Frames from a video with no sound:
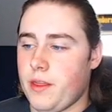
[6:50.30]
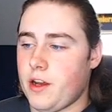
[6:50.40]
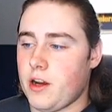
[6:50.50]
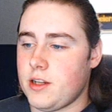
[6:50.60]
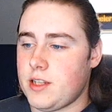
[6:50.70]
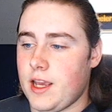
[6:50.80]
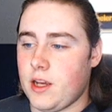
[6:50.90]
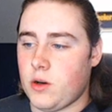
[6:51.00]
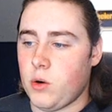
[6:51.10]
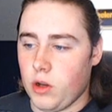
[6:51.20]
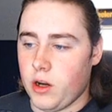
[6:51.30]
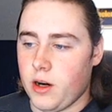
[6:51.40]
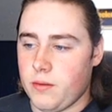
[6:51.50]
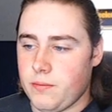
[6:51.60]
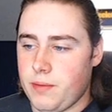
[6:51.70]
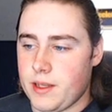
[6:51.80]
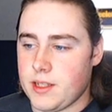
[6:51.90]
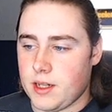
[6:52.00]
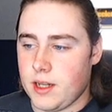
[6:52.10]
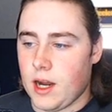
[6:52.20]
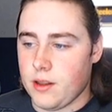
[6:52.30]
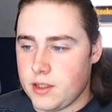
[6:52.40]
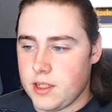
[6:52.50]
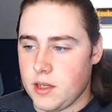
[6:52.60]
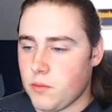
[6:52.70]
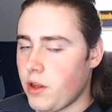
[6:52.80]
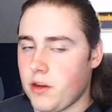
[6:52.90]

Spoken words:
when there's a cooler basically on the team,